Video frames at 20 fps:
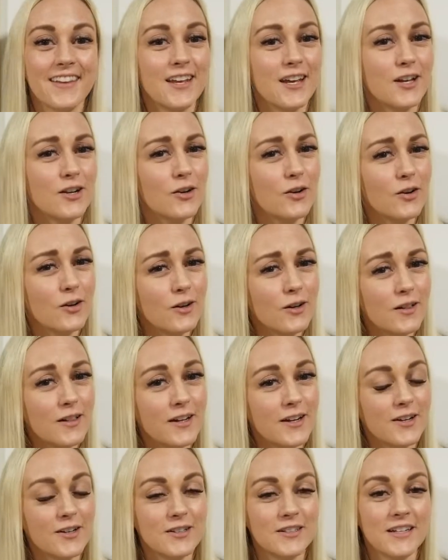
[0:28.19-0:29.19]
And
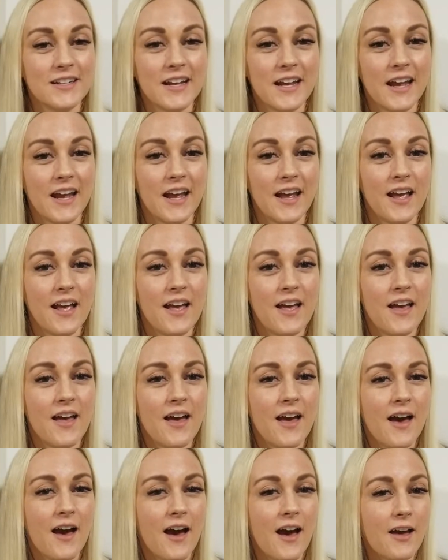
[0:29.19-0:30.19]
earlier today,
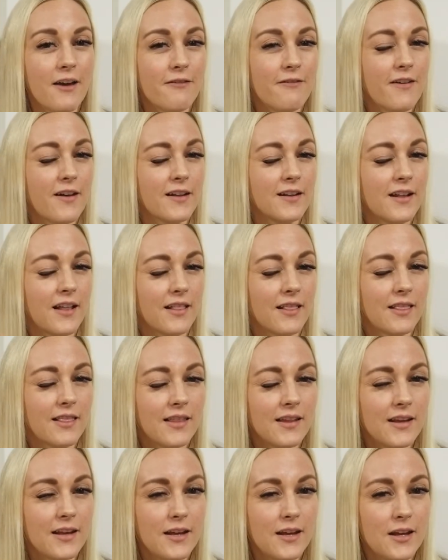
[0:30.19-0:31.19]
I felt a
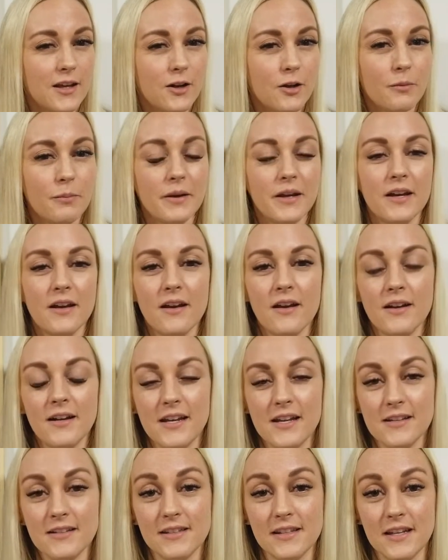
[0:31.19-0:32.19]
little bit
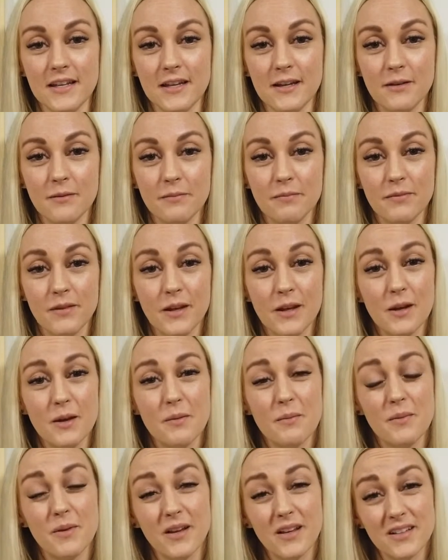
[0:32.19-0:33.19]
uneasy
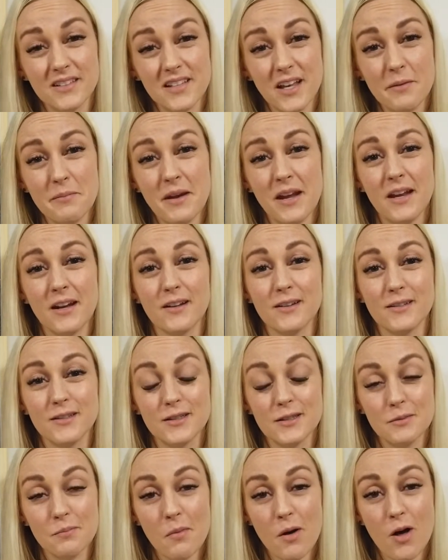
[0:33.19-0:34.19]
because I made a
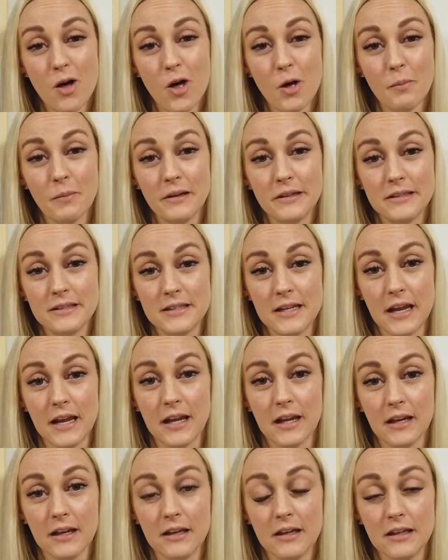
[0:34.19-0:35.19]
small
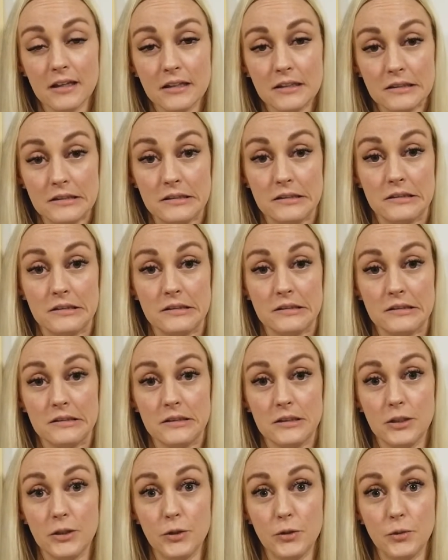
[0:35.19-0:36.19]
mistake.
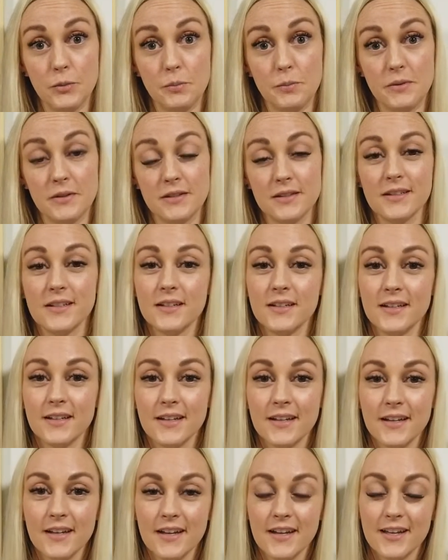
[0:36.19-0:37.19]
Oops.
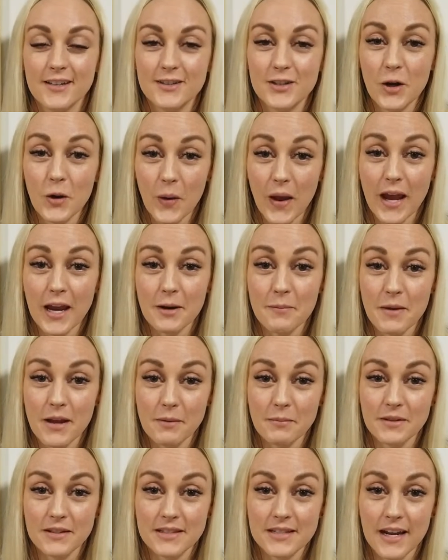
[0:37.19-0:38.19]
Is it okay to
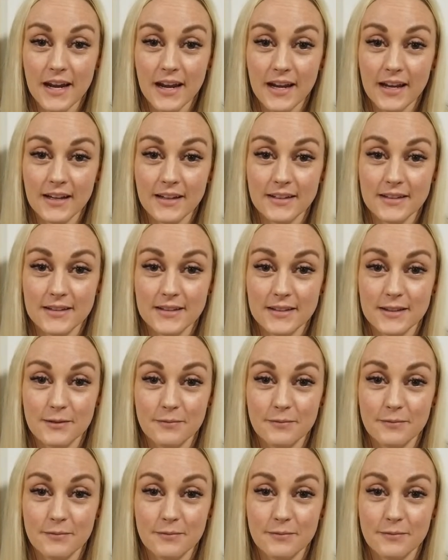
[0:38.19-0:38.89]
make mistakes?